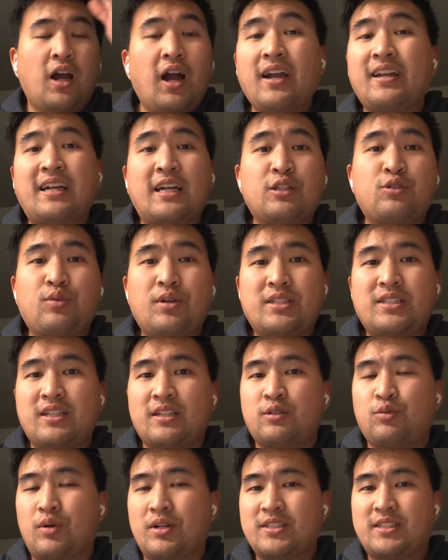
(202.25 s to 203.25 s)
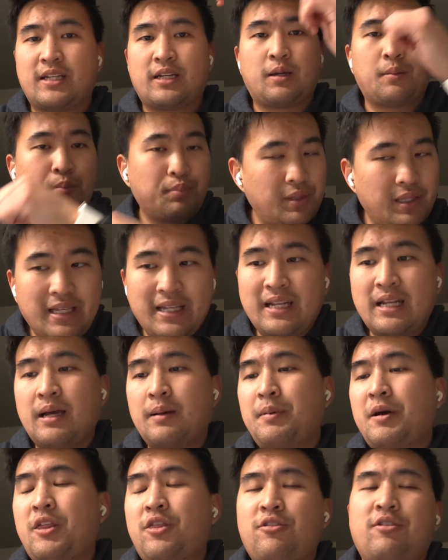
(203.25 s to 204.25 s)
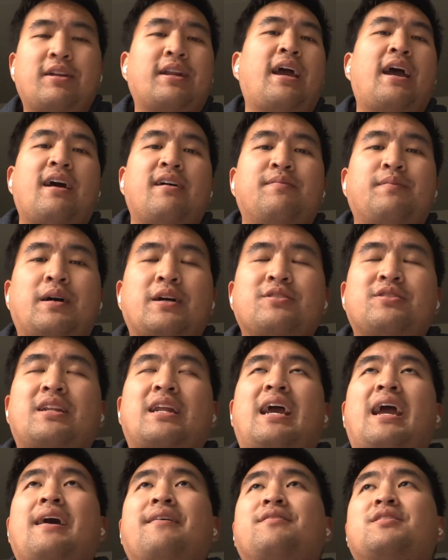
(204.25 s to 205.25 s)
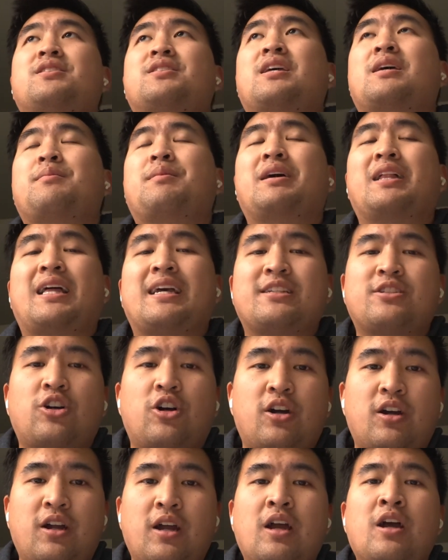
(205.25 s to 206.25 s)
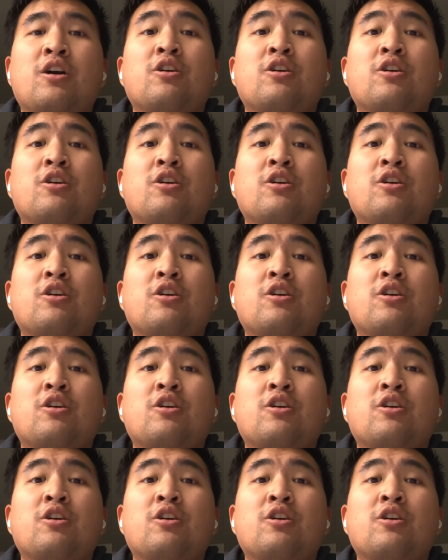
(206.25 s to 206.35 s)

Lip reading: Alright guys, week 6 Wednesday complete, about 3.5 miles, and I have to say my legs are